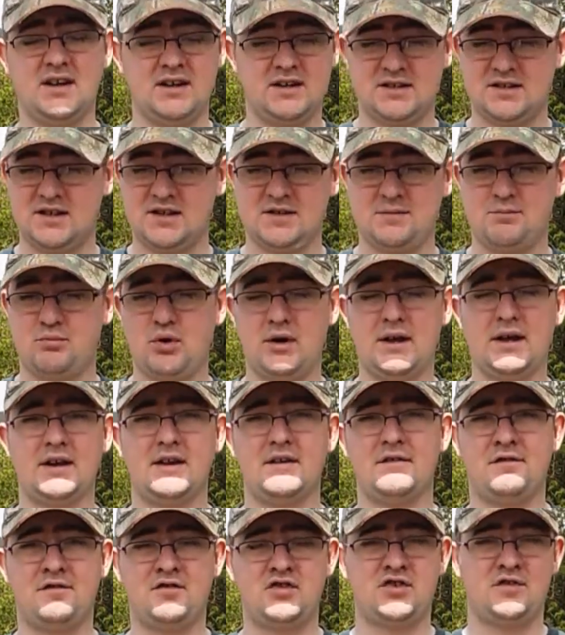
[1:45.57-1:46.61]
It's brilliant.
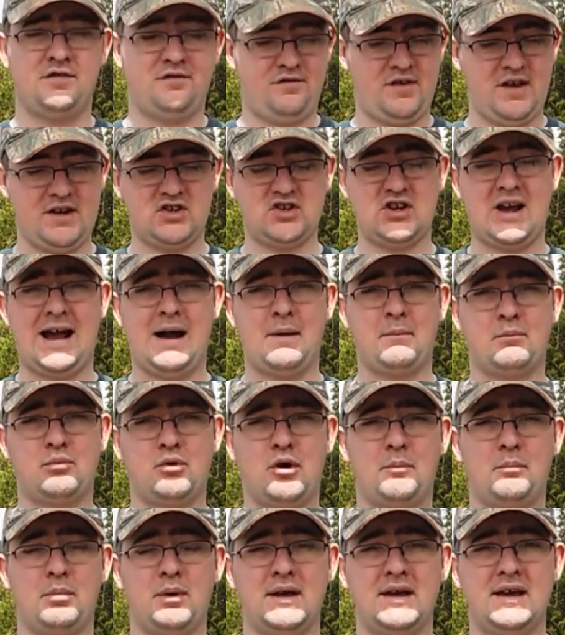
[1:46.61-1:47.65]
It fits your hand
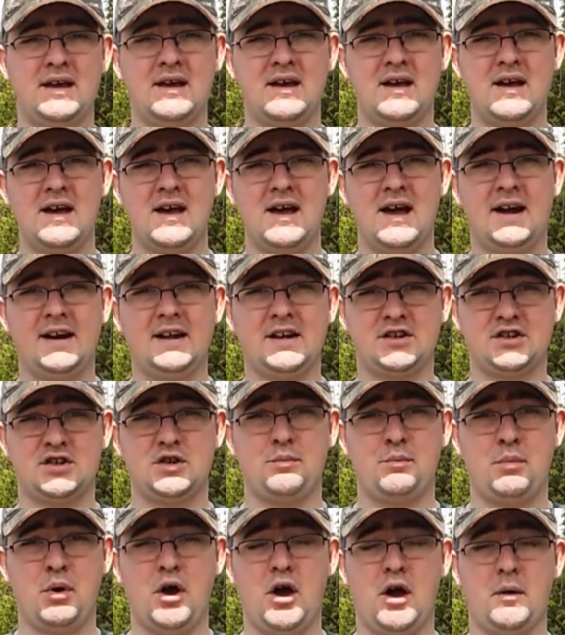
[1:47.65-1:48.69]
properly and it's
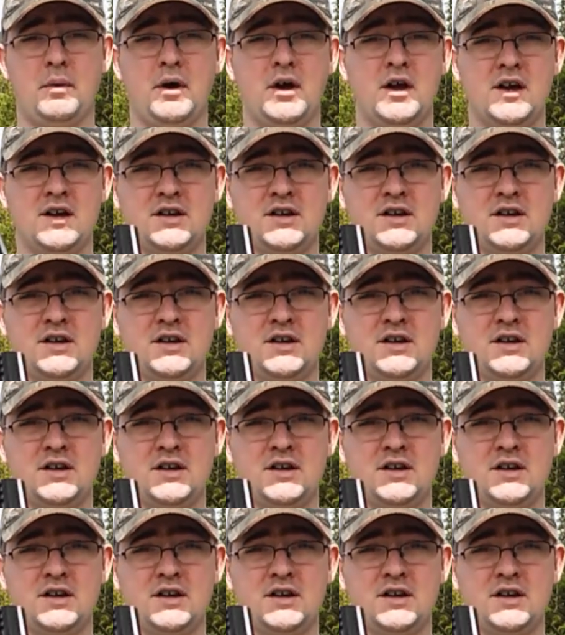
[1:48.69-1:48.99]
superb.